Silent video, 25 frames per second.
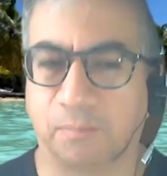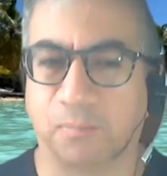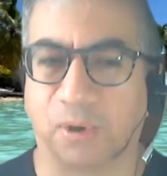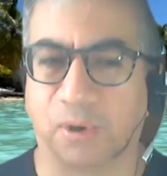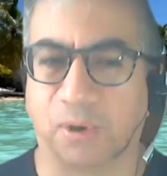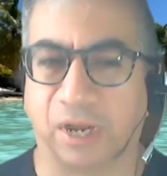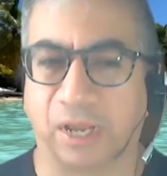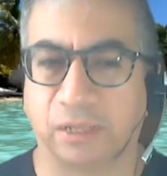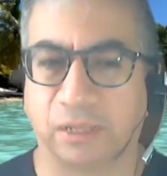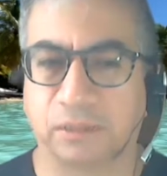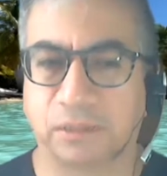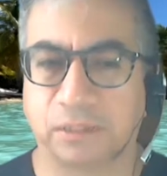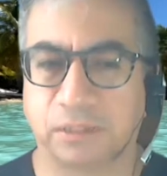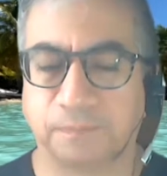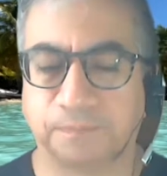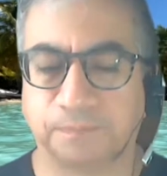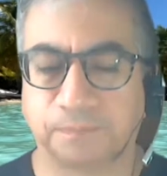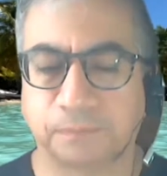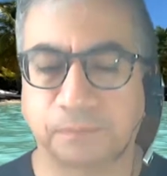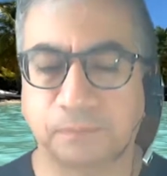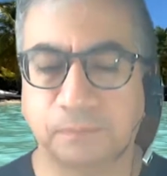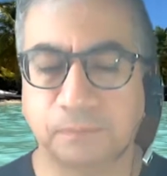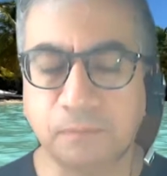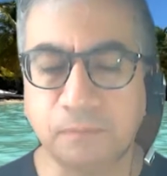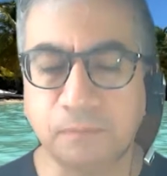brands.
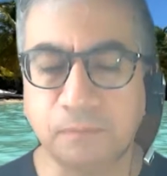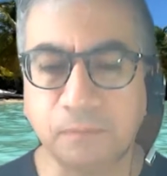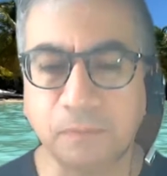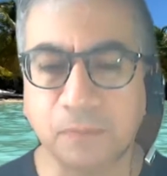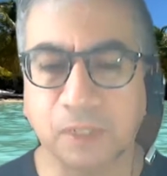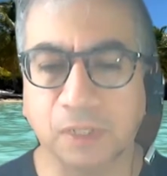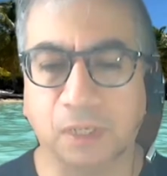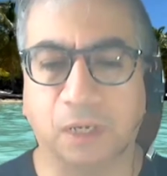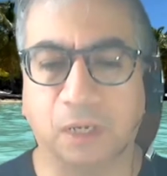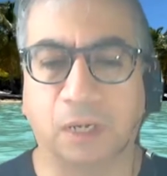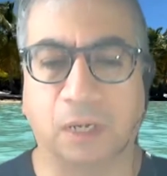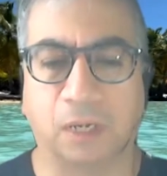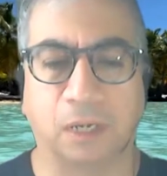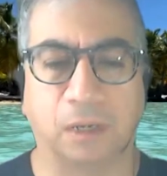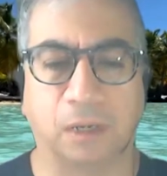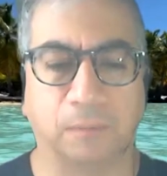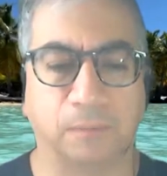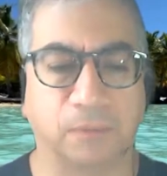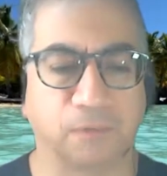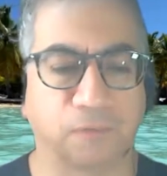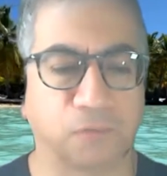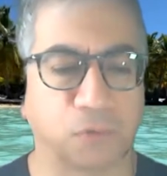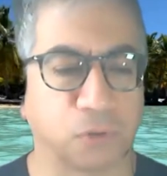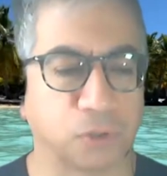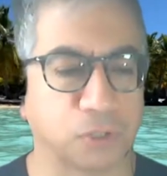
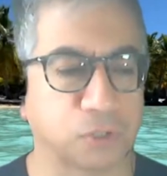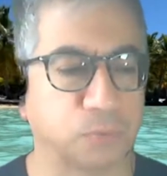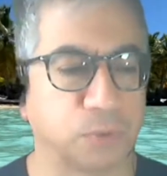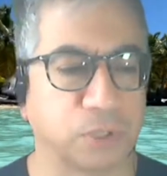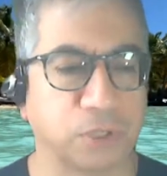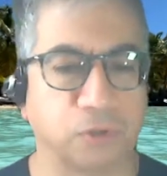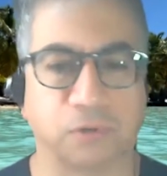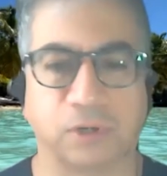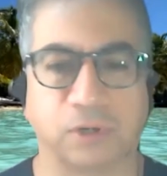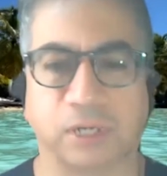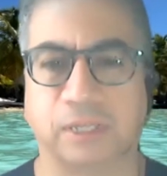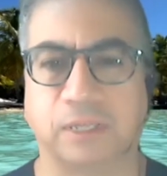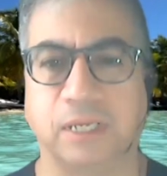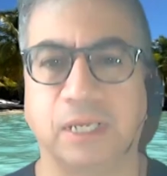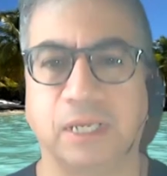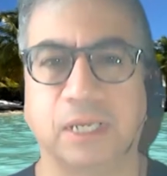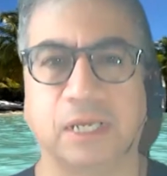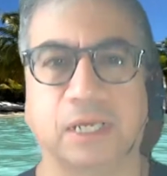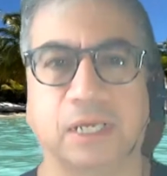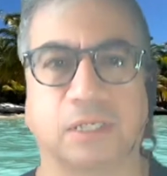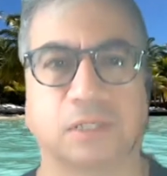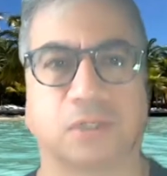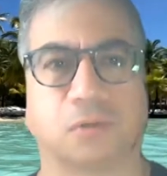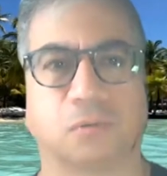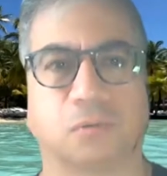Of course, when you're
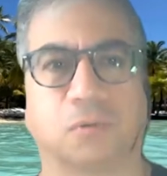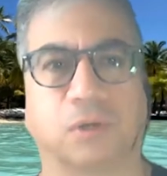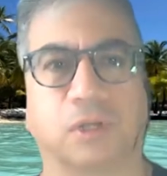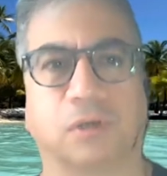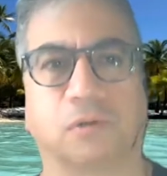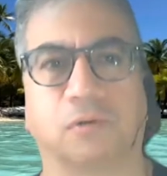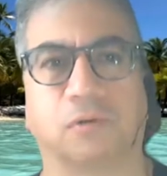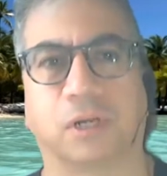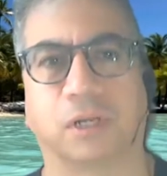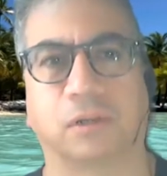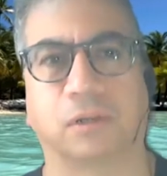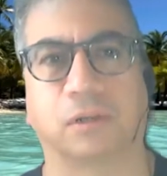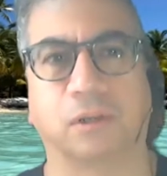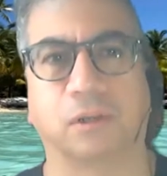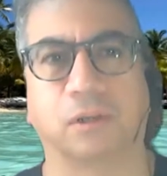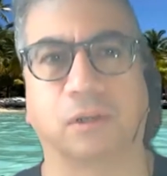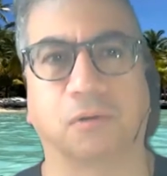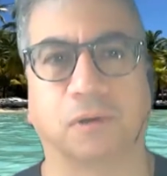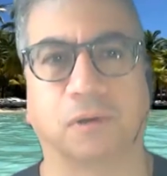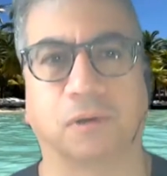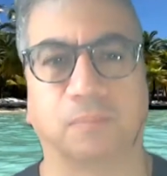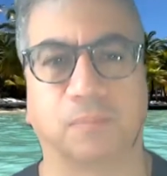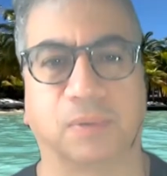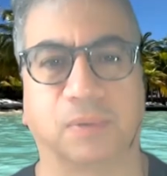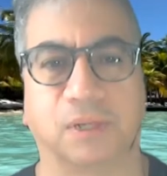Adidas or when you're
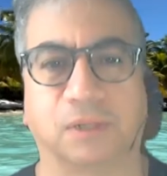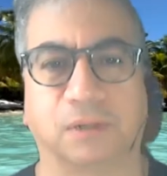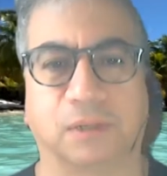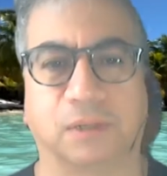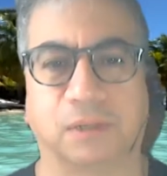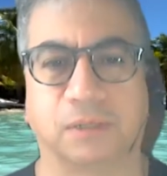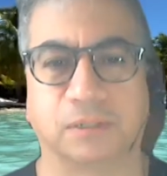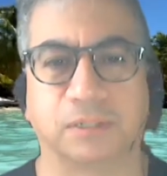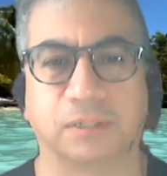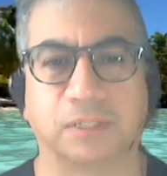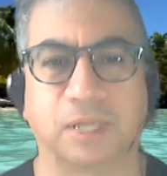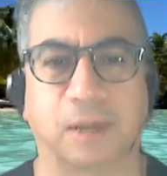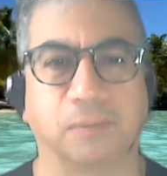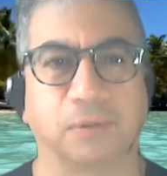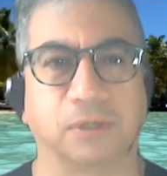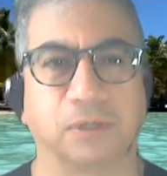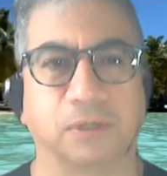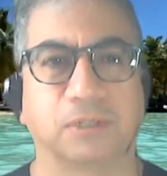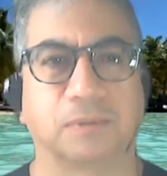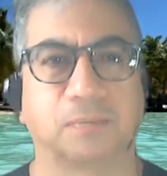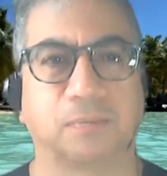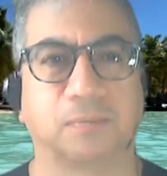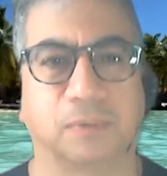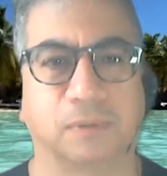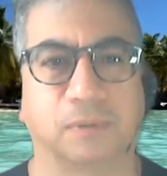an
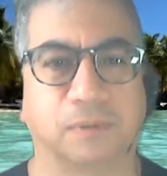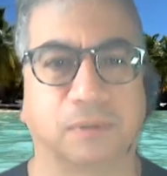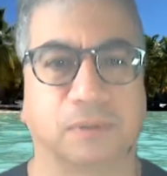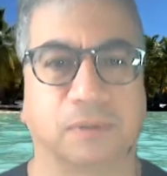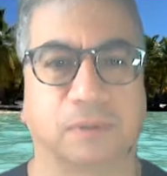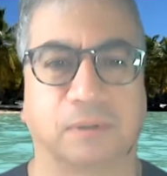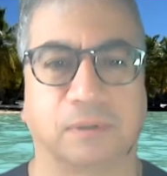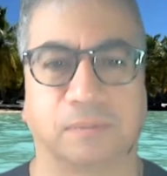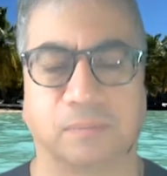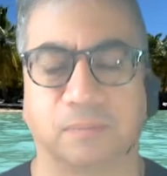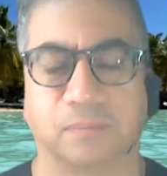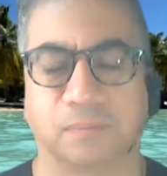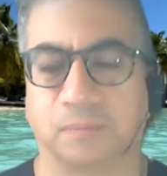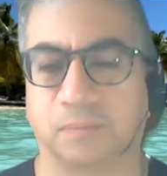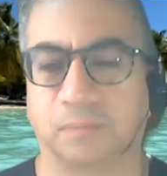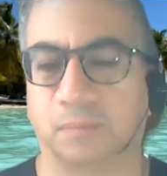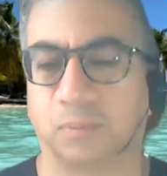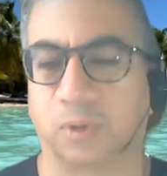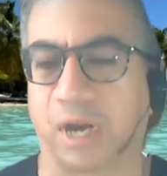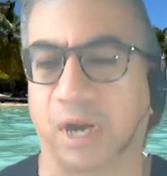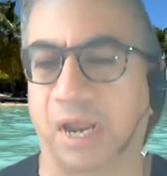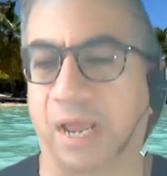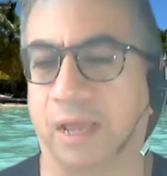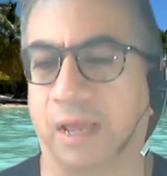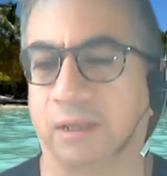established
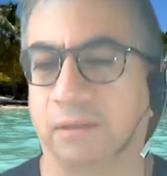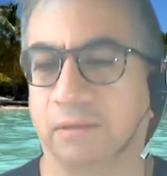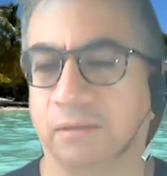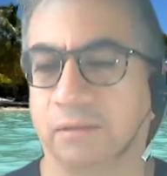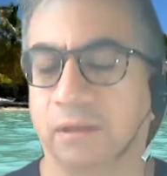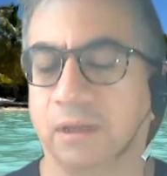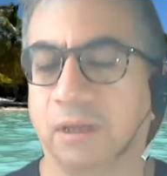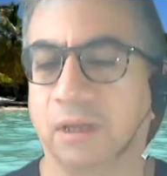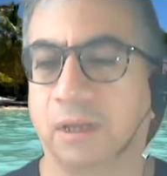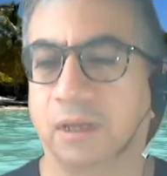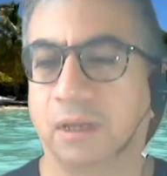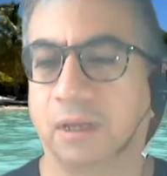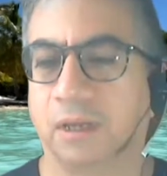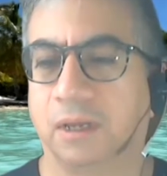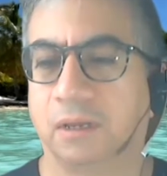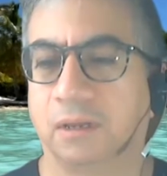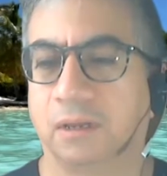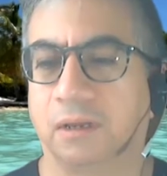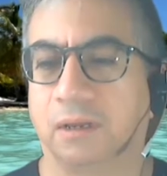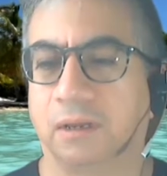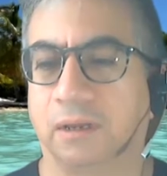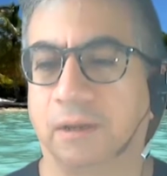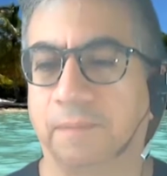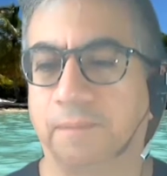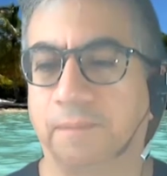brand,
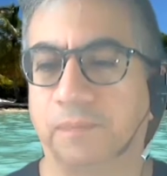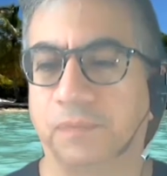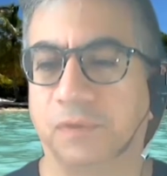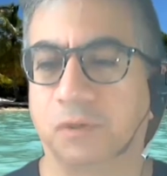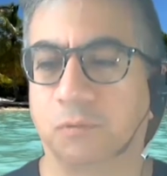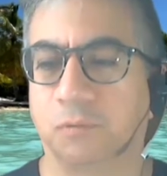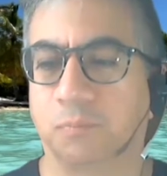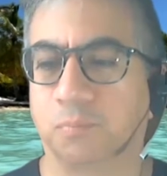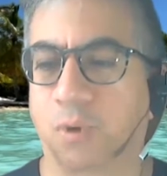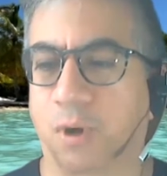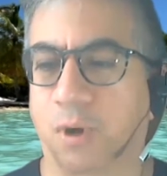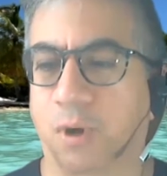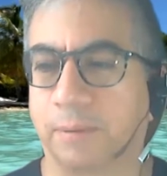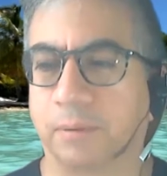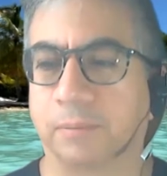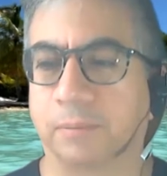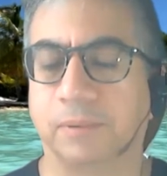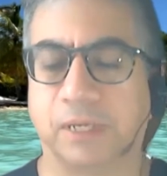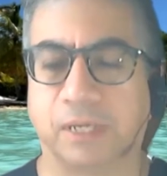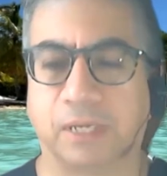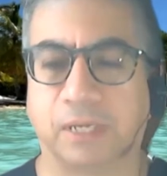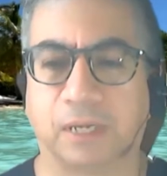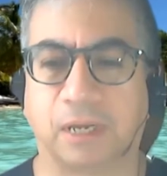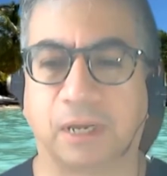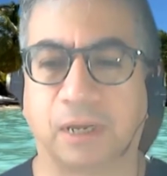you
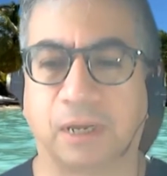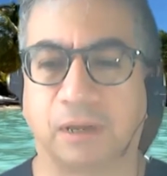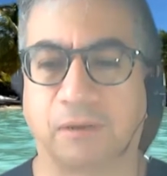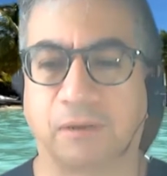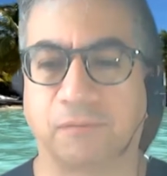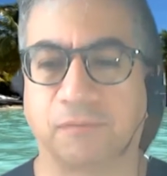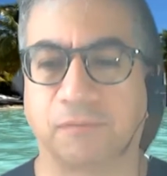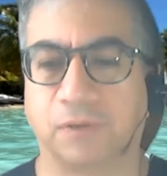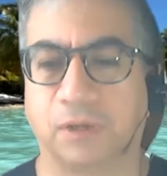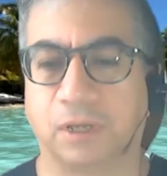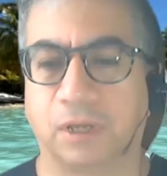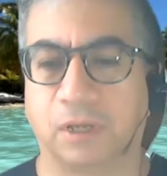probably have,